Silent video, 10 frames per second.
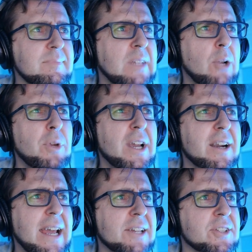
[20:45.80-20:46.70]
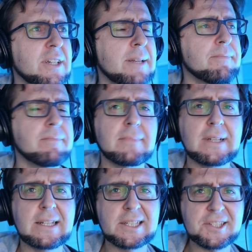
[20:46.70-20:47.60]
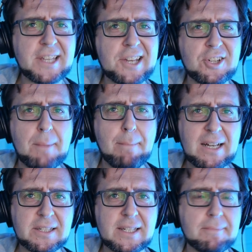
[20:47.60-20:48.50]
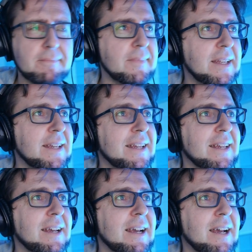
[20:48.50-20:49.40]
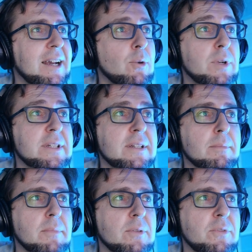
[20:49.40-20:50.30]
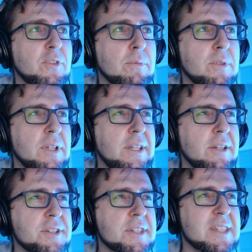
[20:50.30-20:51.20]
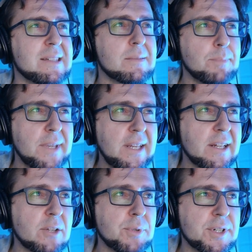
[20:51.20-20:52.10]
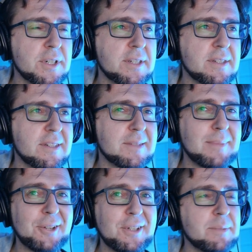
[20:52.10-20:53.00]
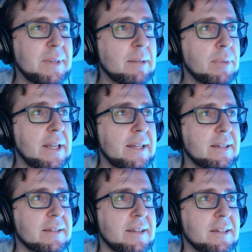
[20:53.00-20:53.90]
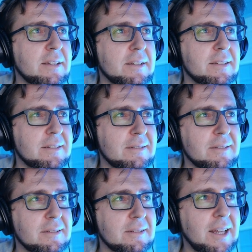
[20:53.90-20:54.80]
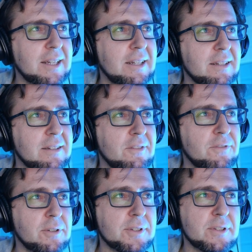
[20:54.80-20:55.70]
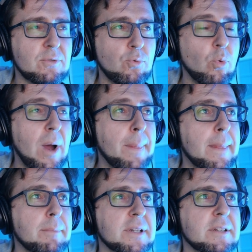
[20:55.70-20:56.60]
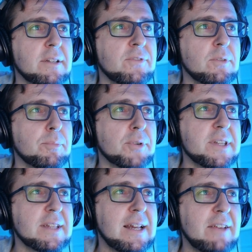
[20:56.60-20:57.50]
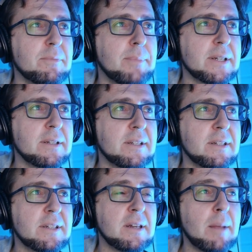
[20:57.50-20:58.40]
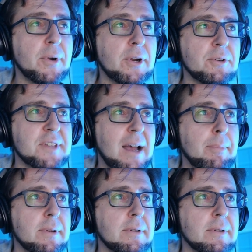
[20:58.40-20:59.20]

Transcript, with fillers: This is actually a melody. If you here is the speed at which this melody is being played, and it's luckily it defaults to 1. But if you press the left button, the number goes up.